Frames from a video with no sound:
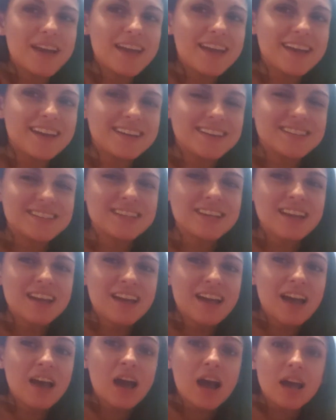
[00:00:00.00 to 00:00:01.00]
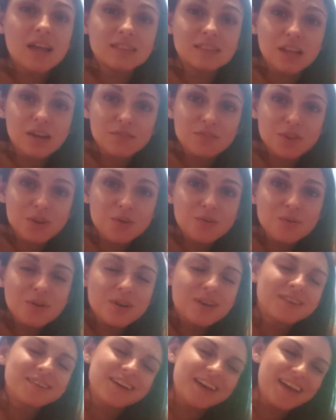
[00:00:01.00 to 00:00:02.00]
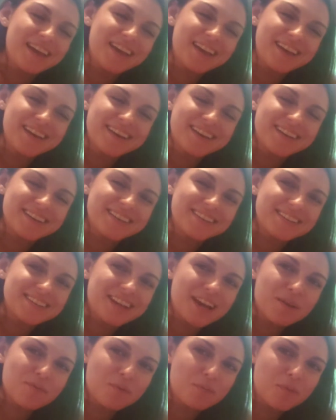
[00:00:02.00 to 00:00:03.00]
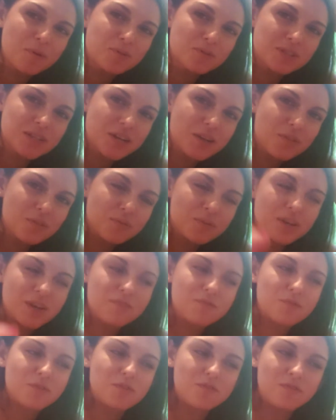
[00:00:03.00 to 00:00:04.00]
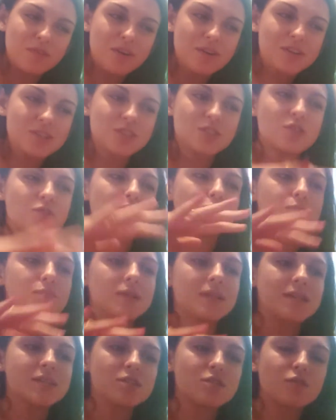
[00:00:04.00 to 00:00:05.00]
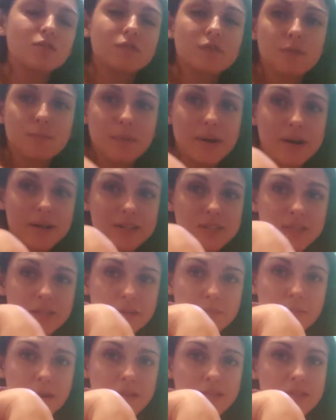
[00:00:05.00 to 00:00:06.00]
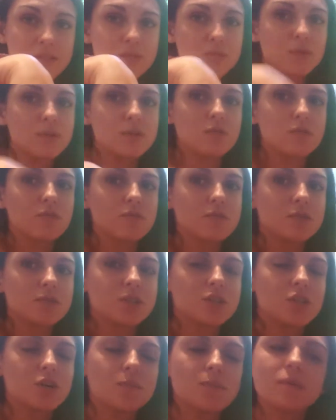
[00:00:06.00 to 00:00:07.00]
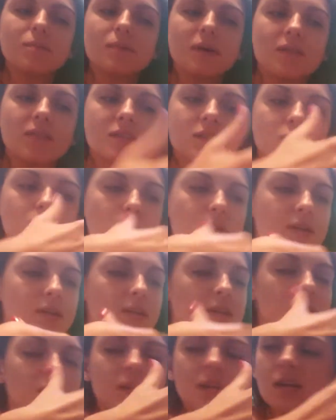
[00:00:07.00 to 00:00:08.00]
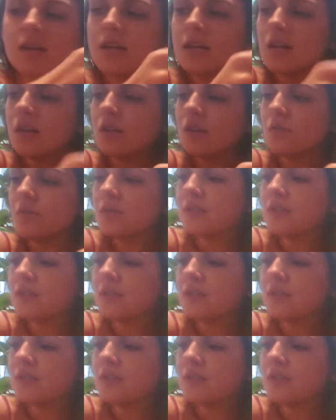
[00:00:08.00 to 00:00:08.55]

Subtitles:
and I love you, and I will post another reading for you very soon. Please don't feel boxed in by this one. Don't feel determined by this one. You know,